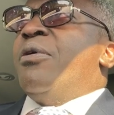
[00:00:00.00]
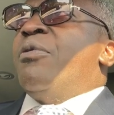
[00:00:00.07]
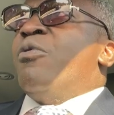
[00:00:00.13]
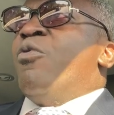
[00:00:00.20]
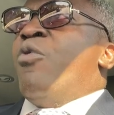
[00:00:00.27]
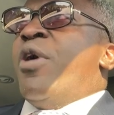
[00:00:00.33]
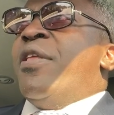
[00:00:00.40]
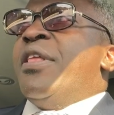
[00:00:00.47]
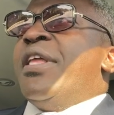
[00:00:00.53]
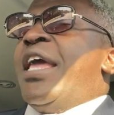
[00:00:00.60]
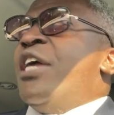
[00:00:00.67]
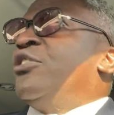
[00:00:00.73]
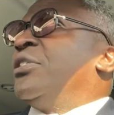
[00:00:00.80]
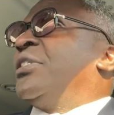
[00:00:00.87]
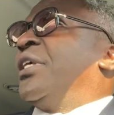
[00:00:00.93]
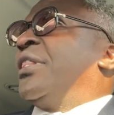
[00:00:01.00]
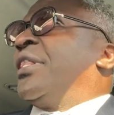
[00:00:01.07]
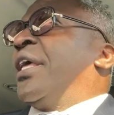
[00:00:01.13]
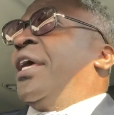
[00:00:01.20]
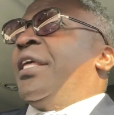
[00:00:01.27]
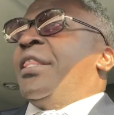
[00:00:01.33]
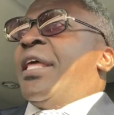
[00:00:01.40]
one interesting
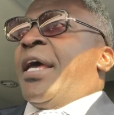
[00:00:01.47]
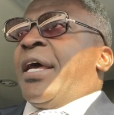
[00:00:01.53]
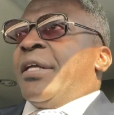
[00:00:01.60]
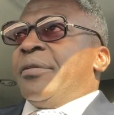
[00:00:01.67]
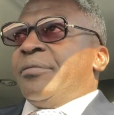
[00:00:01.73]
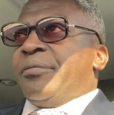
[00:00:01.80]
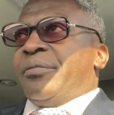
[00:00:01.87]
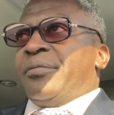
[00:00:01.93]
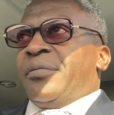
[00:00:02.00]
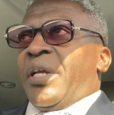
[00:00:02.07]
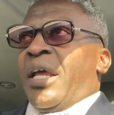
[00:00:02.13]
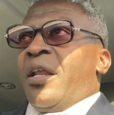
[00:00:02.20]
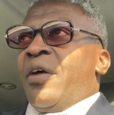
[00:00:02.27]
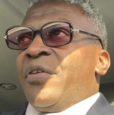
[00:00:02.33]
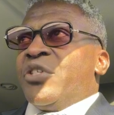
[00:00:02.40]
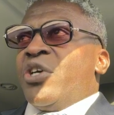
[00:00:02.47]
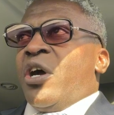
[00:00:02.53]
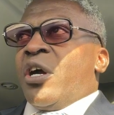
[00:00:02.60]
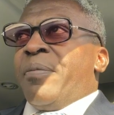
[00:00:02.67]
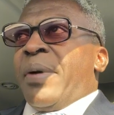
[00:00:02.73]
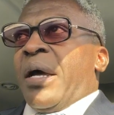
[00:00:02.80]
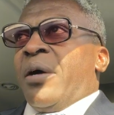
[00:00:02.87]
thing that they love to talk
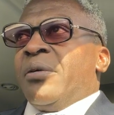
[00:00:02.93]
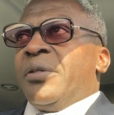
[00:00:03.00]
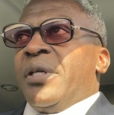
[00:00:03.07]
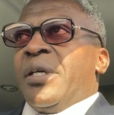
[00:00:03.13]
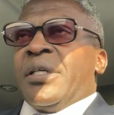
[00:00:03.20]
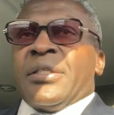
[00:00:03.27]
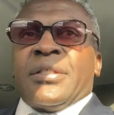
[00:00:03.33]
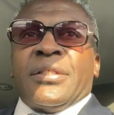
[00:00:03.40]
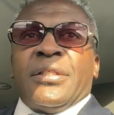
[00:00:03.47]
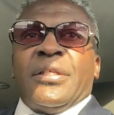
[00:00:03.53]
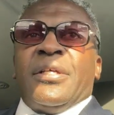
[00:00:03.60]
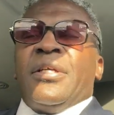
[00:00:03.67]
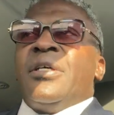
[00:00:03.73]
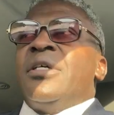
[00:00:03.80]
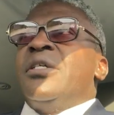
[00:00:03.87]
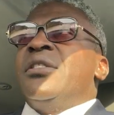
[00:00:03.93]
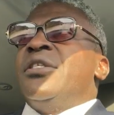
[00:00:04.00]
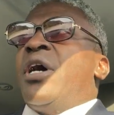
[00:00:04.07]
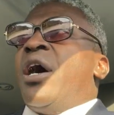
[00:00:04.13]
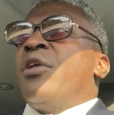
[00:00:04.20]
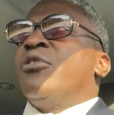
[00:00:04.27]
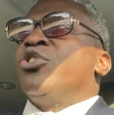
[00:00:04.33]
about is
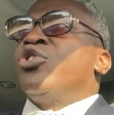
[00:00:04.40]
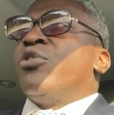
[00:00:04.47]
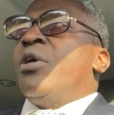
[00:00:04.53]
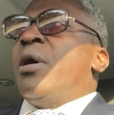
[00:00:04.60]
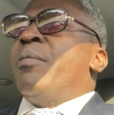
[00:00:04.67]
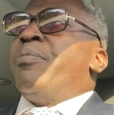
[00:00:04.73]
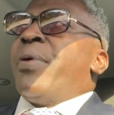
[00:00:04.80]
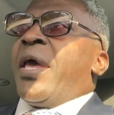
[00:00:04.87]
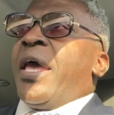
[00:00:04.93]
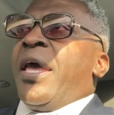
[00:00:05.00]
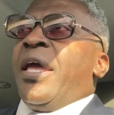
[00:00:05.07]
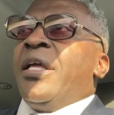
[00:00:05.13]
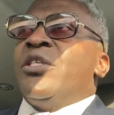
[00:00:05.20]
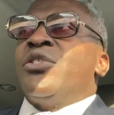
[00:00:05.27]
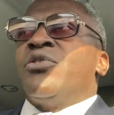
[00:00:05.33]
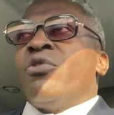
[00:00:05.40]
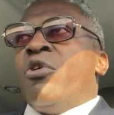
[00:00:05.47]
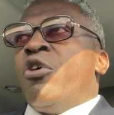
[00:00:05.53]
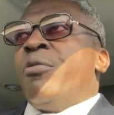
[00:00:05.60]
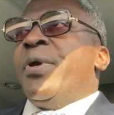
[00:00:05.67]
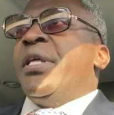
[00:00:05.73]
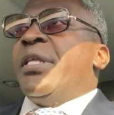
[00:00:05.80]
Donald Trump paid
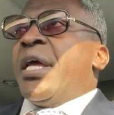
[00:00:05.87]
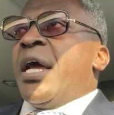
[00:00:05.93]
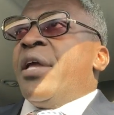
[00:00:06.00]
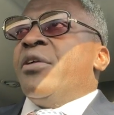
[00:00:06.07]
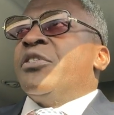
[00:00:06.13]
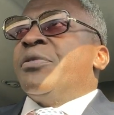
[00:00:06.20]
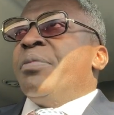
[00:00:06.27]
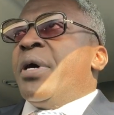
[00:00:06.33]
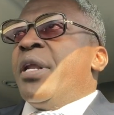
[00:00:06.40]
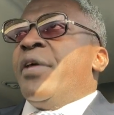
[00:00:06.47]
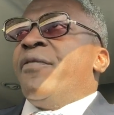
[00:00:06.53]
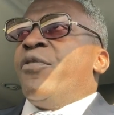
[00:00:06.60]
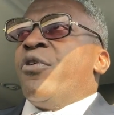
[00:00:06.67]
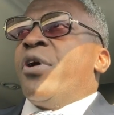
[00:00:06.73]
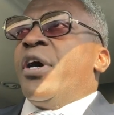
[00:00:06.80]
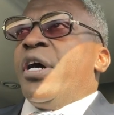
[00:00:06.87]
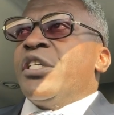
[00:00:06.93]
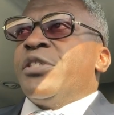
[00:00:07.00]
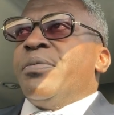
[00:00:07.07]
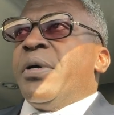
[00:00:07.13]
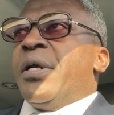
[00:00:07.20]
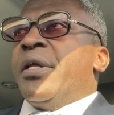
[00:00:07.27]
Stormy Daniels money for
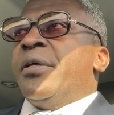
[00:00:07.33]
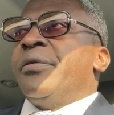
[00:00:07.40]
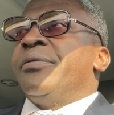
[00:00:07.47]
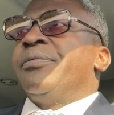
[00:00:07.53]
hush money.